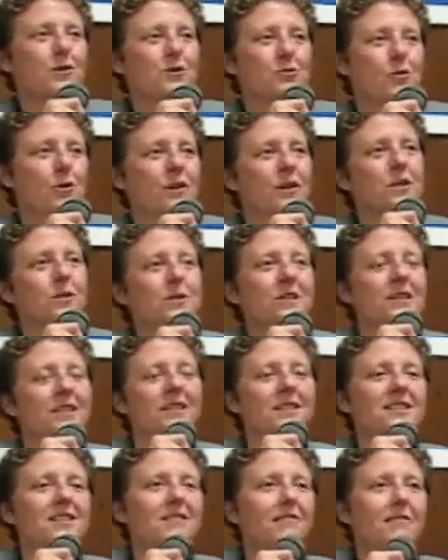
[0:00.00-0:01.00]
was working with
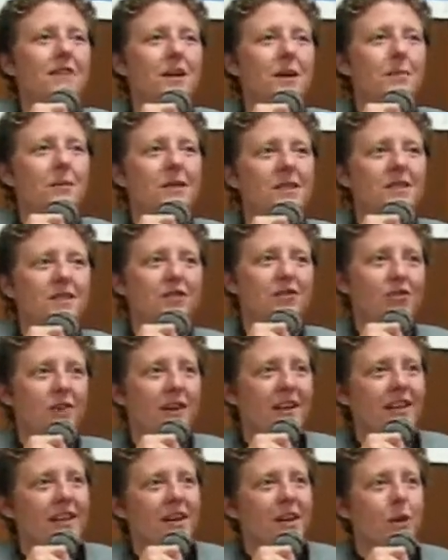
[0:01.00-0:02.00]
kids and families and
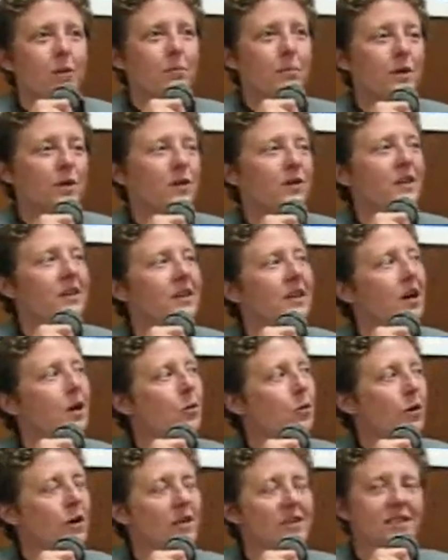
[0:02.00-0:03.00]
trying to help build the
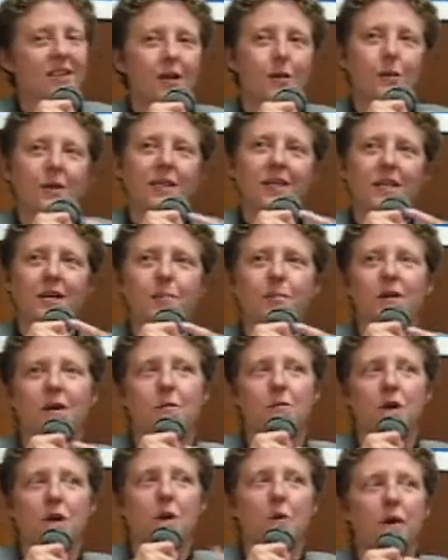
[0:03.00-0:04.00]
networks that would keep
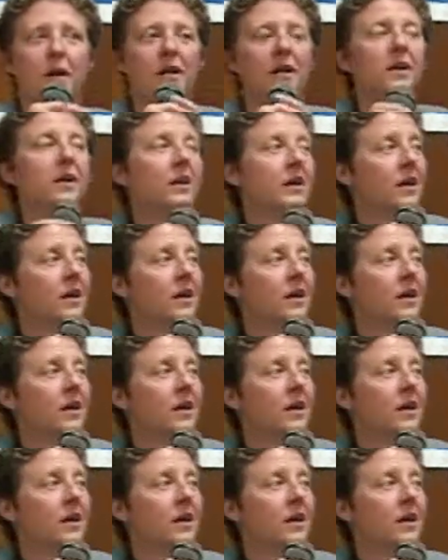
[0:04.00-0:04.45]
them going.